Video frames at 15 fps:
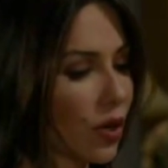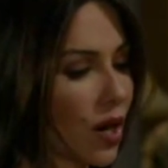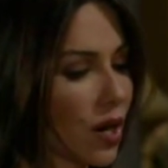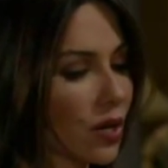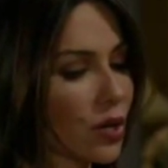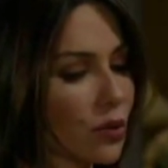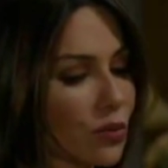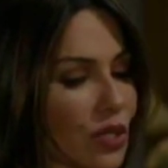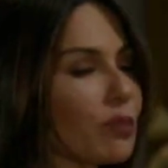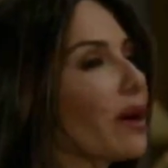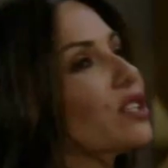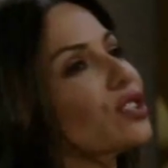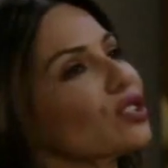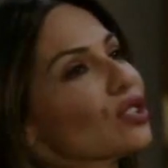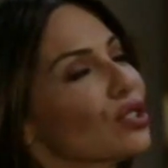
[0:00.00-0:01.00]
our own
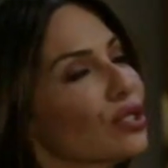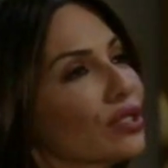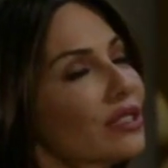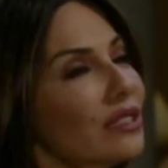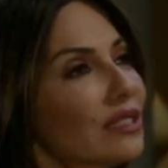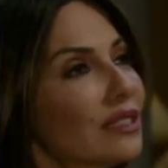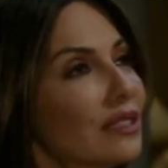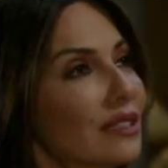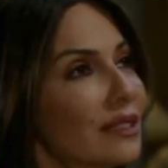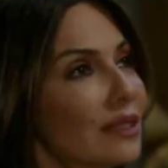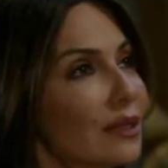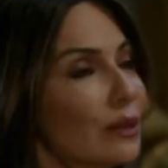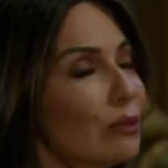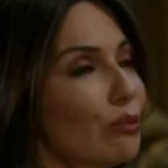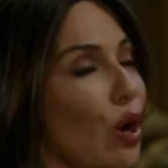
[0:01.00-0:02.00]
special
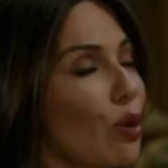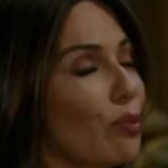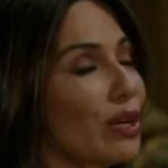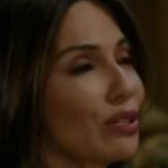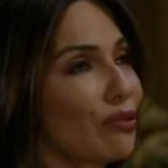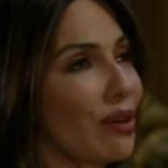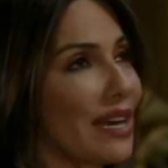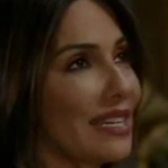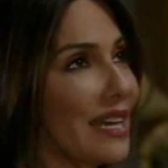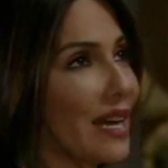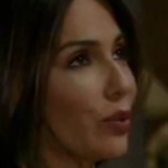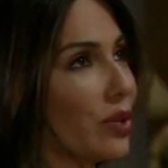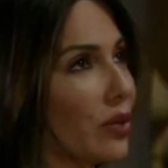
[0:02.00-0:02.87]
moment right now.